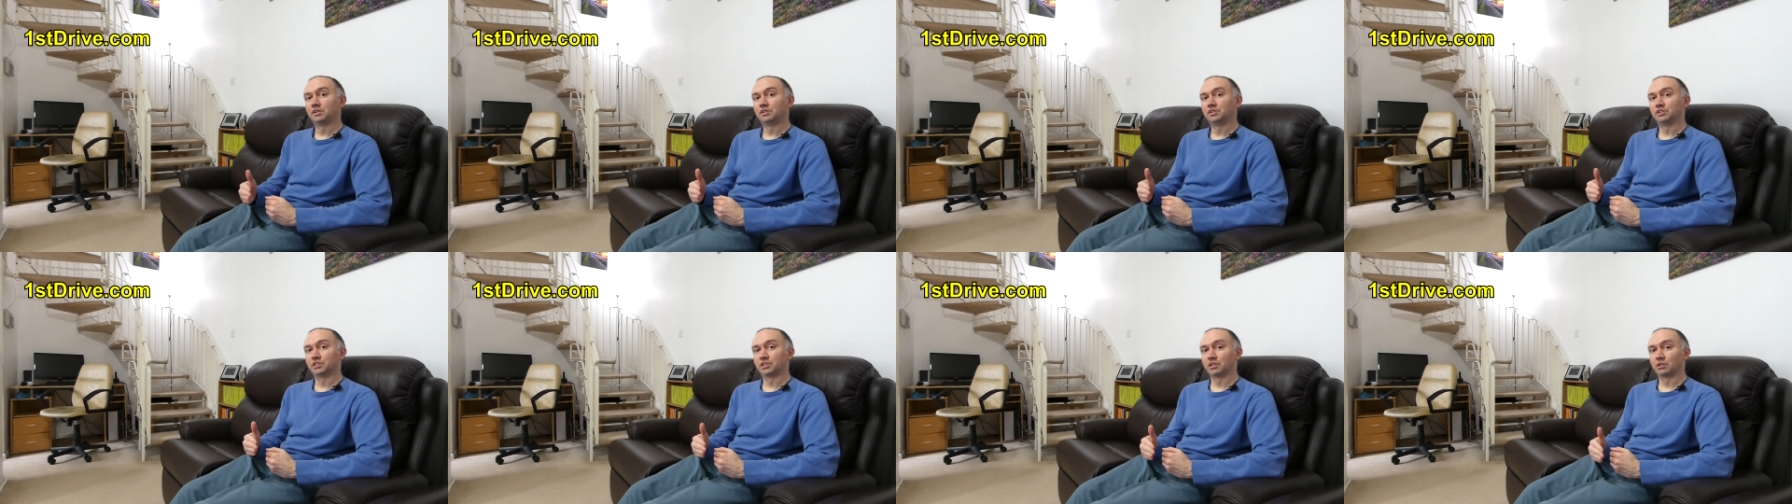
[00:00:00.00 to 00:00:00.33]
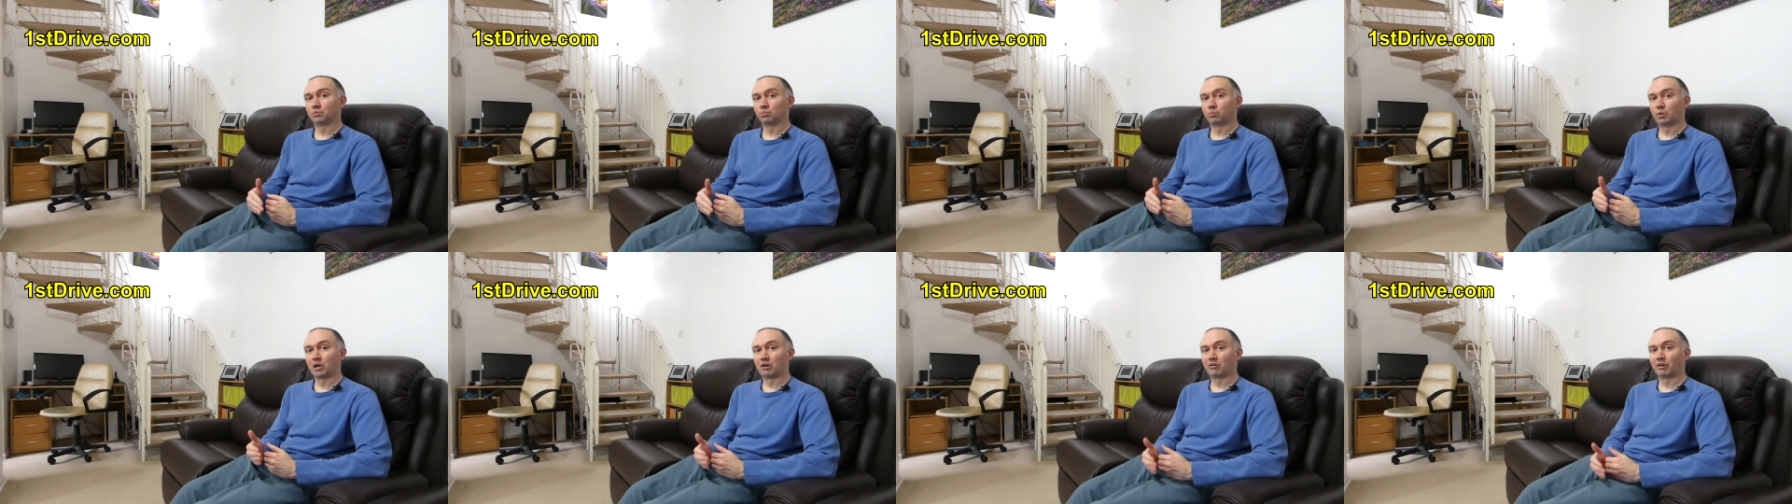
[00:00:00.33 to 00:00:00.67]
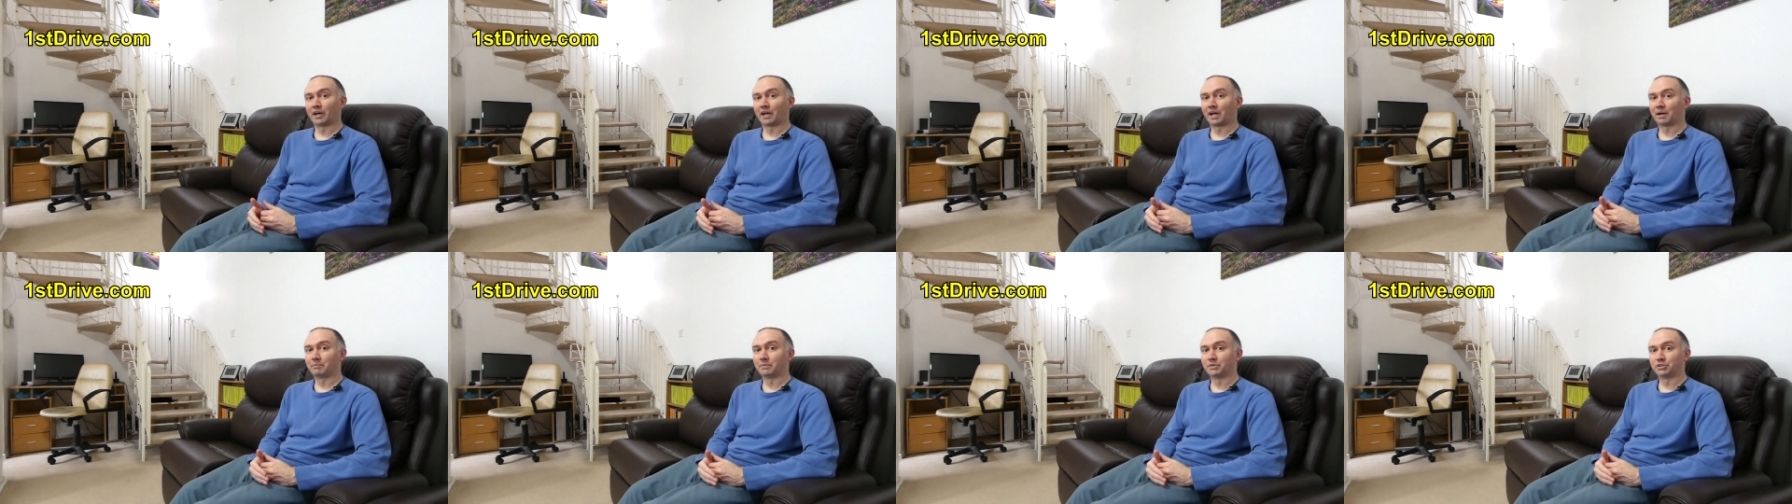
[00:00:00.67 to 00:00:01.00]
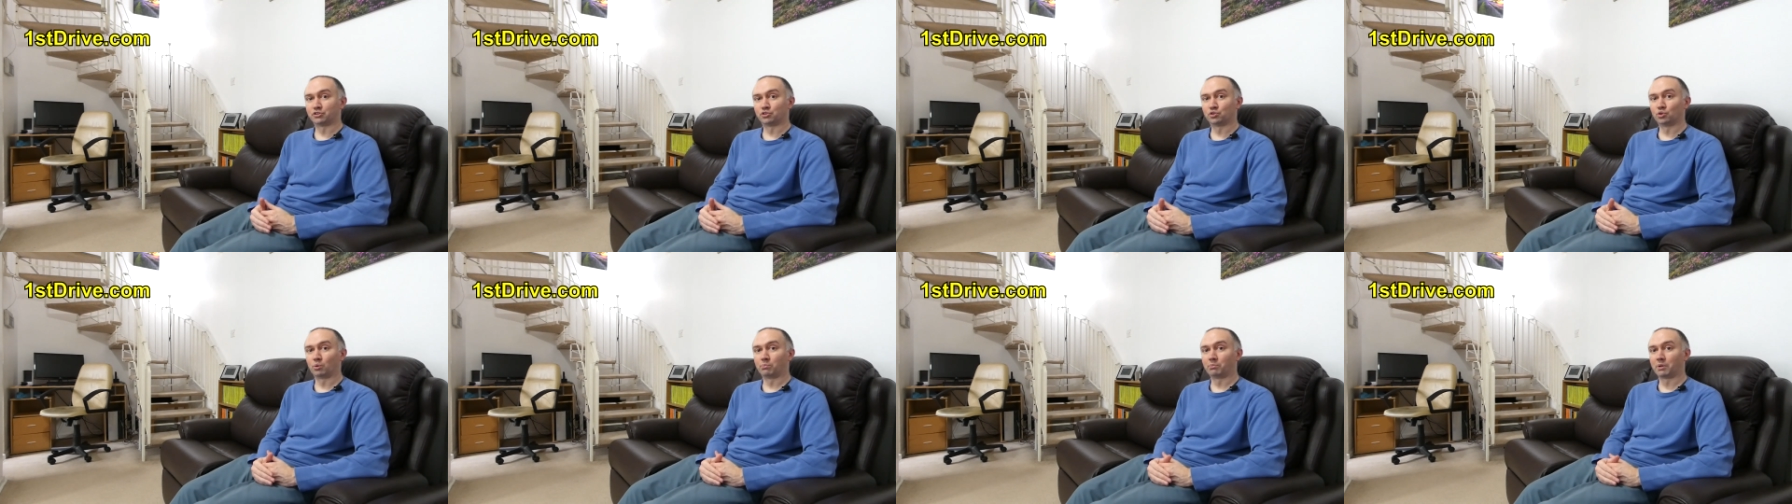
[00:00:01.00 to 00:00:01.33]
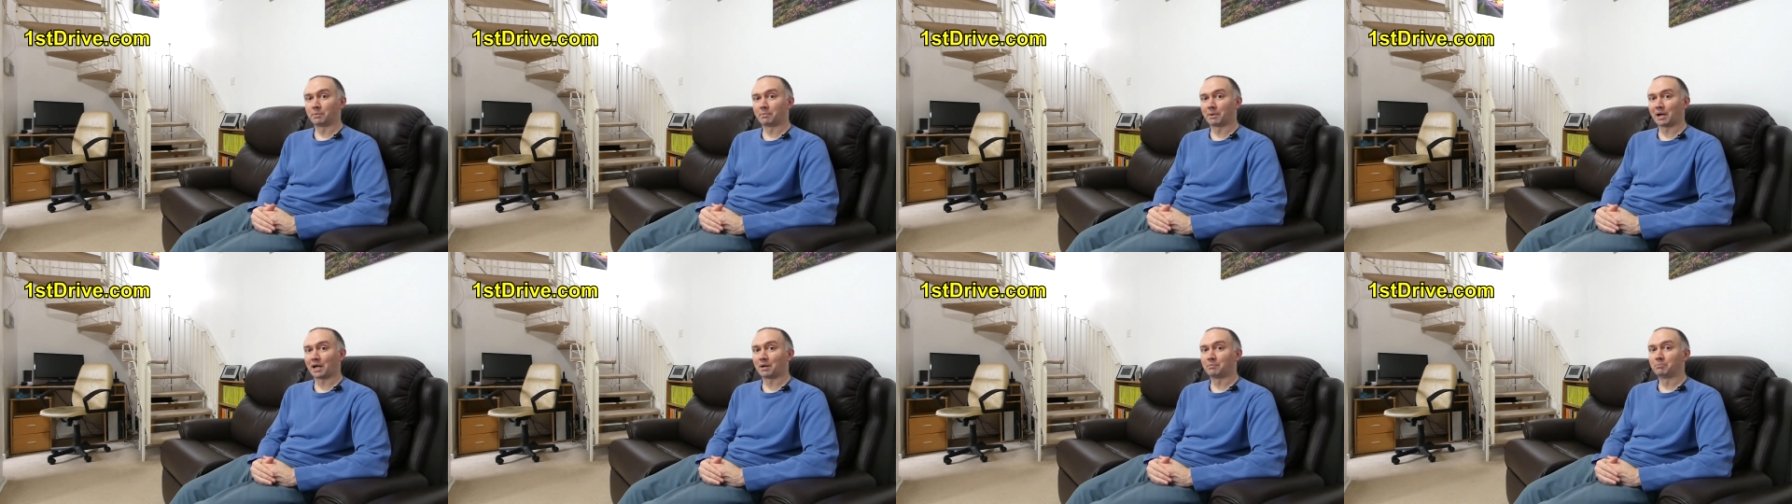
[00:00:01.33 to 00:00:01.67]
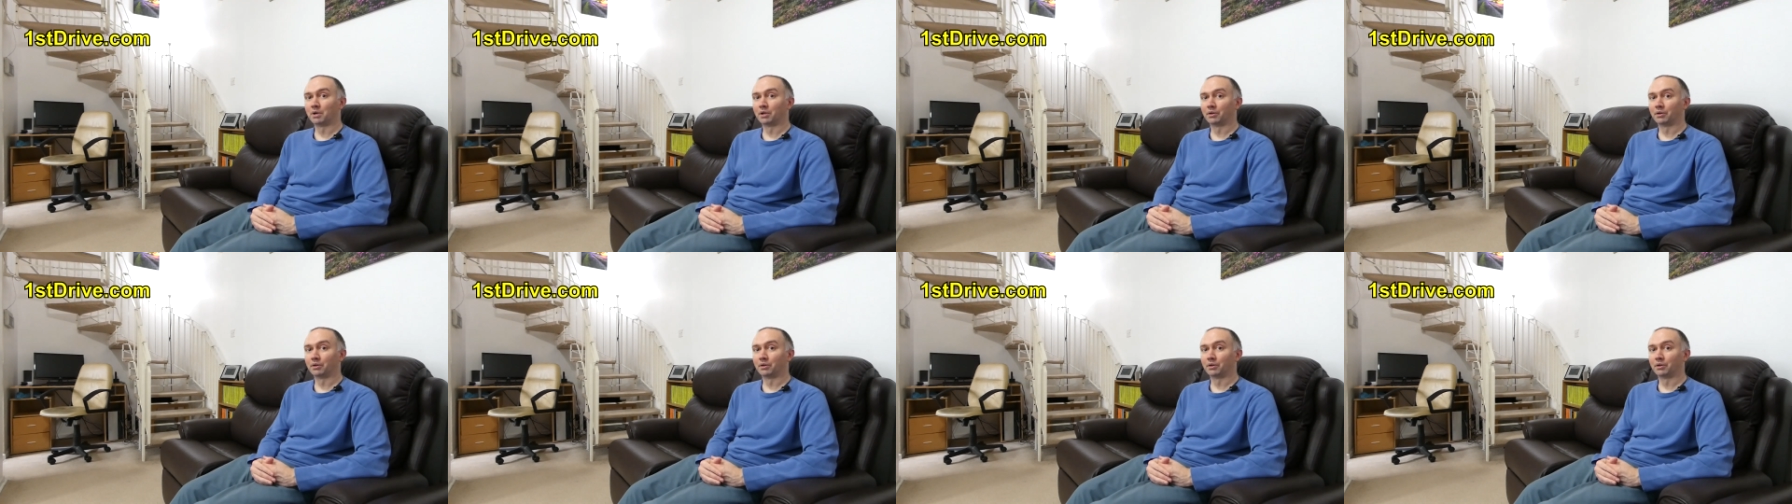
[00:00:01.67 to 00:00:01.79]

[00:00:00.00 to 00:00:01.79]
So where I am, it's normally about a